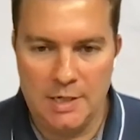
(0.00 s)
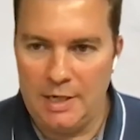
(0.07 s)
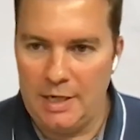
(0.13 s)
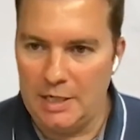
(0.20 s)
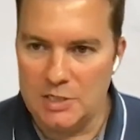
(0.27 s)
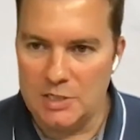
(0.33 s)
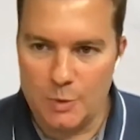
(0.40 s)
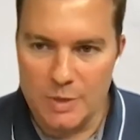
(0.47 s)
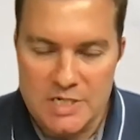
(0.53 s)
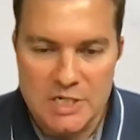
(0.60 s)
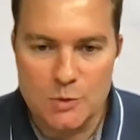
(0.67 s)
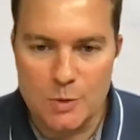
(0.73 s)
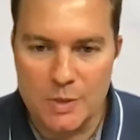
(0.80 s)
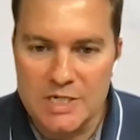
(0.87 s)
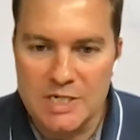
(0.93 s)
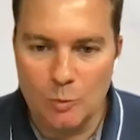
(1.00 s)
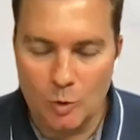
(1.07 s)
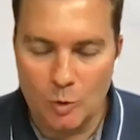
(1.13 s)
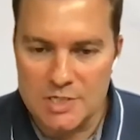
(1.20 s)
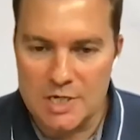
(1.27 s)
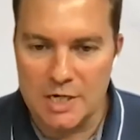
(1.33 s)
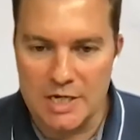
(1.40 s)
And 2020
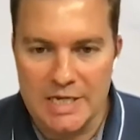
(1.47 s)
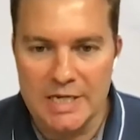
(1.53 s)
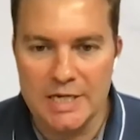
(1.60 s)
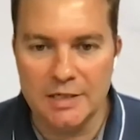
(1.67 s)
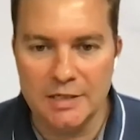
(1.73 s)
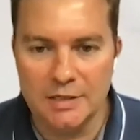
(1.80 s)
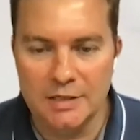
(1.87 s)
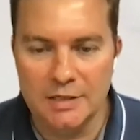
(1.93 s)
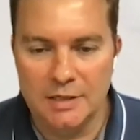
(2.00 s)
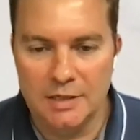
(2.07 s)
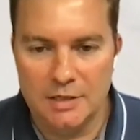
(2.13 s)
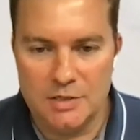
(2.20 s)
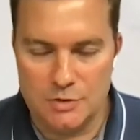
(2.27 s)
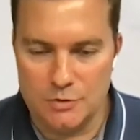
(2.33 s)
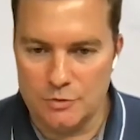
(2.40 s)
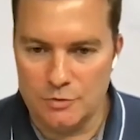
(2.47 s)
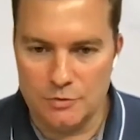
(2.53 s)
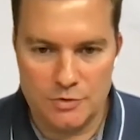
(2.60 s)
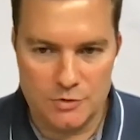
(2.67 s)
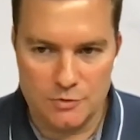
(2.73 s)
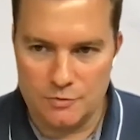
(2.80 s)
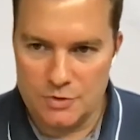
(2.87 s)
was our year to
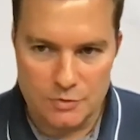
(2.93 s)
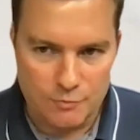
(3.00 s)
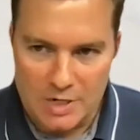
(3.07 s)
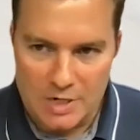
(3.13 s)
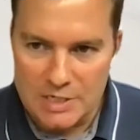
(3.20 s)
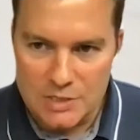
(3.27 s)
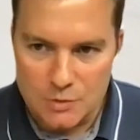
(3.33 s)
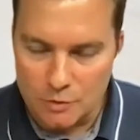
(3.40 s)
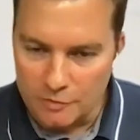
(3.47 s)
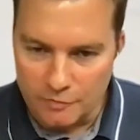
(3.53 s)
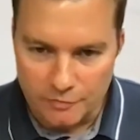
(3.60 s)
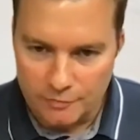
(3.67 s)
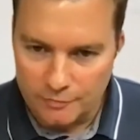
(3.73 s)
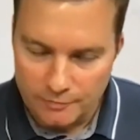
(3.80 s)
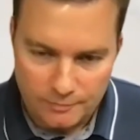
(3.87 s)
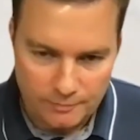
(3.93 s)
really sort of